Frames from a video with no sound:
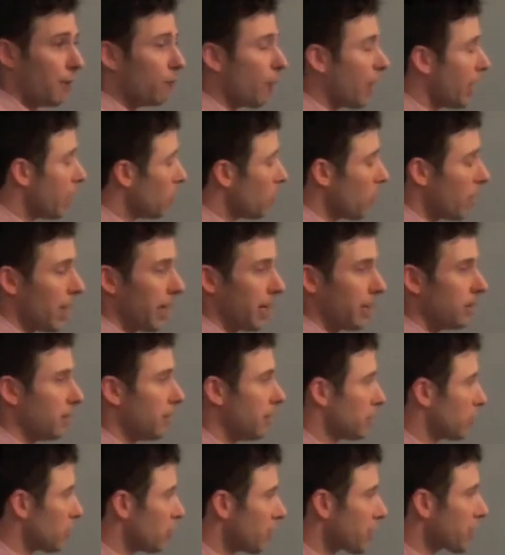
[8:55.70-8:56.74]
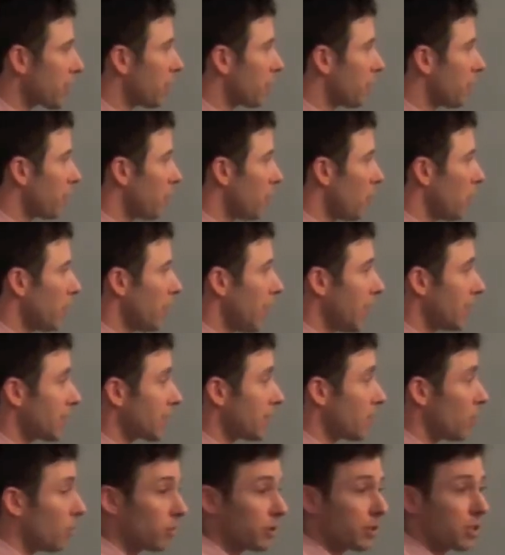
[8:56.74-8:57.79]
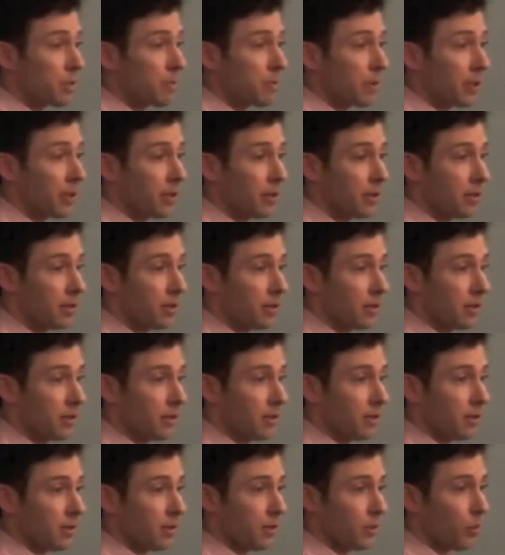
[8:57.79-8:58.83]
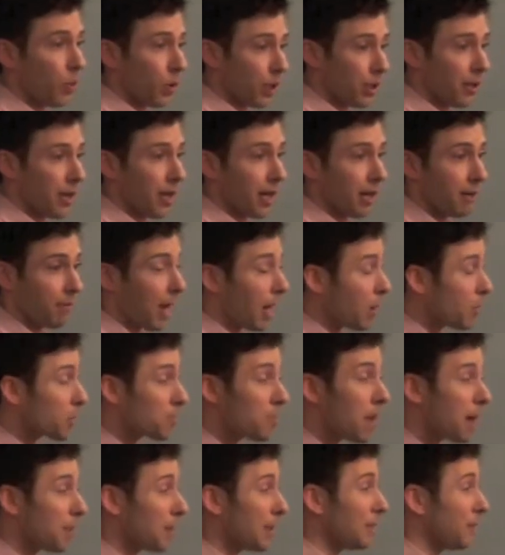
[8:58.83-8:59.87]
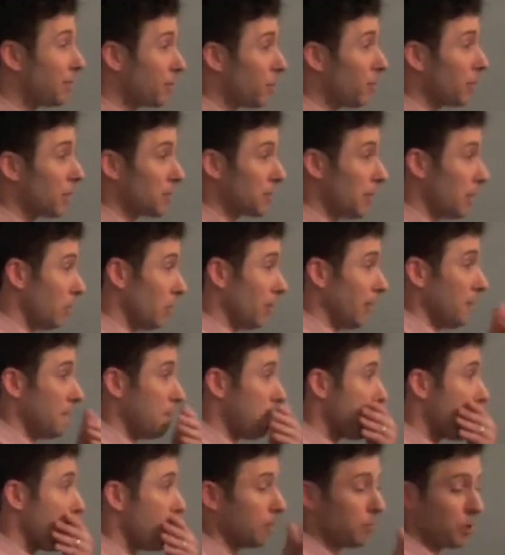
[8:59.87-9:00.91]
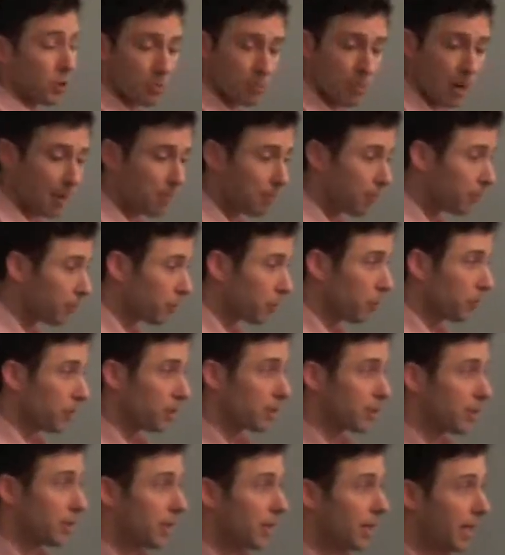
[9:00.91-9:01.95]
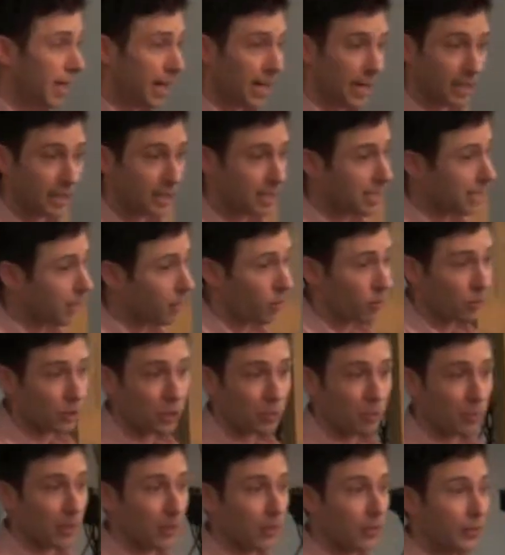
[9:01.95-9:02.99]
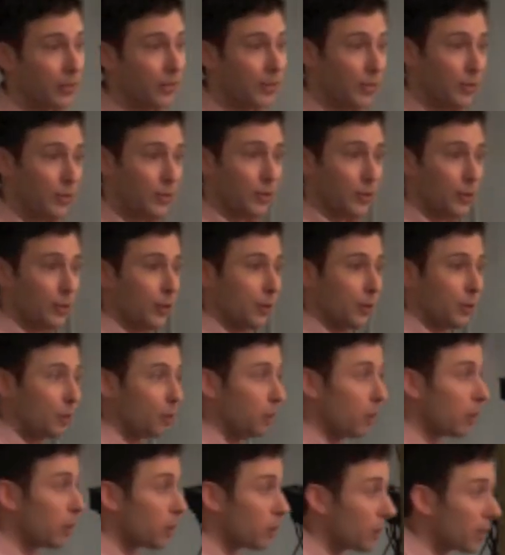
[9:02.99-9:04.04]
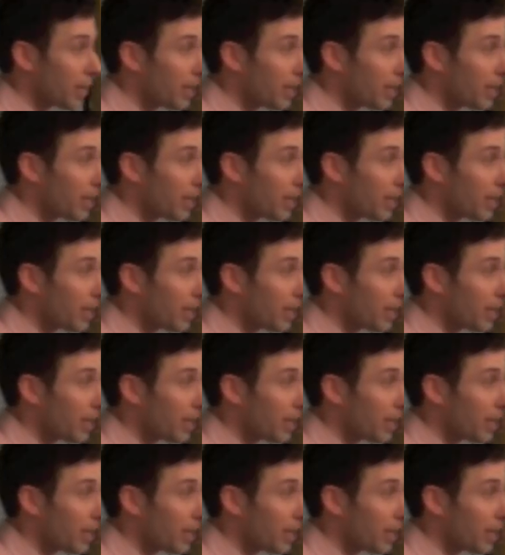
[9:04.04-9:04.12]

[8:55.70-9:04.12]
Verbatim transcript: Right away, as soon as I got the phone, I said, Holy Spirit, what do you have? I was mopping floors, by the way. I'm just mopping floors. And I just said, Holy Spirit, you know, what do you,